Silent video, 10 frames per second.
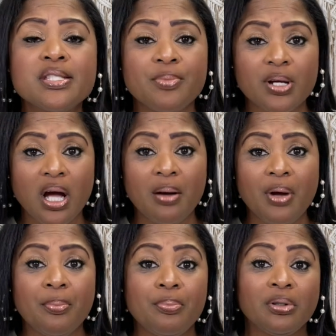to become
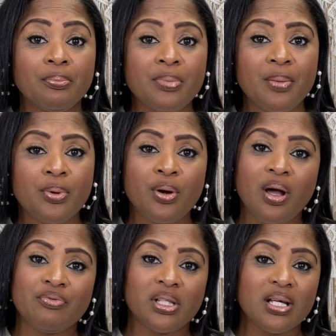a member
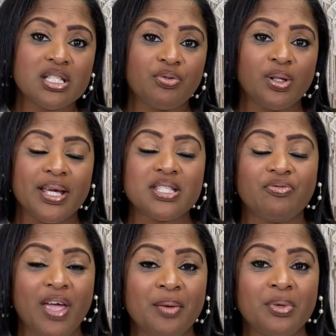of the Luxe for Less
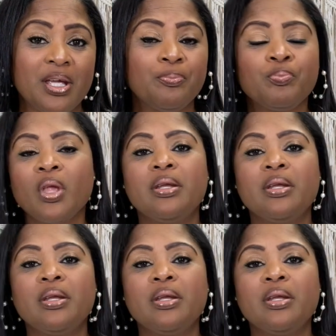family.